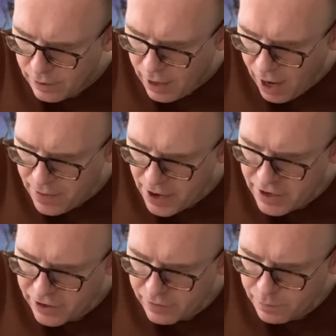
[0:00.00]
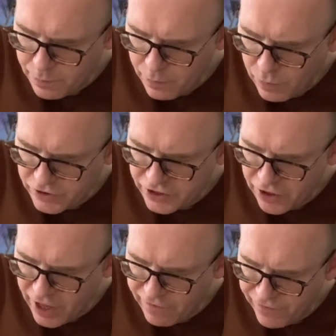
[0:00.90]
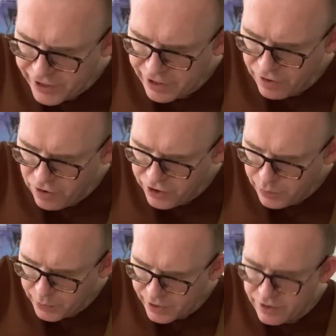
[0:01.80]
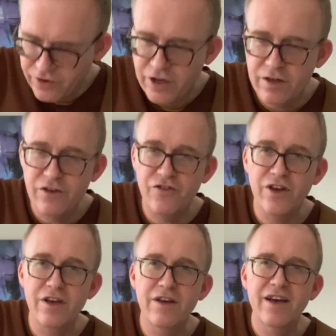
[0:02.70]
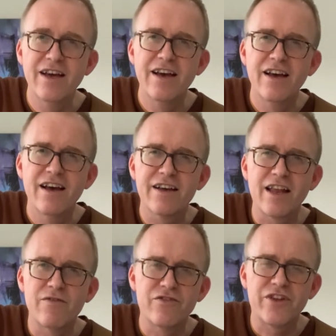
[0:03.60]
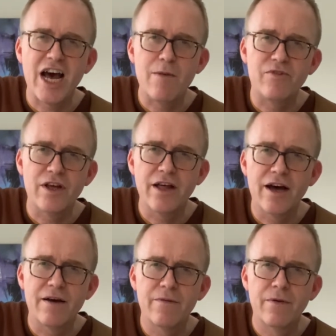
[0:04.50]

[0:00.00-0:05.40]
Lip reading: and then you go, once you got that finger on, you play the D and the G, kind of stabs like that.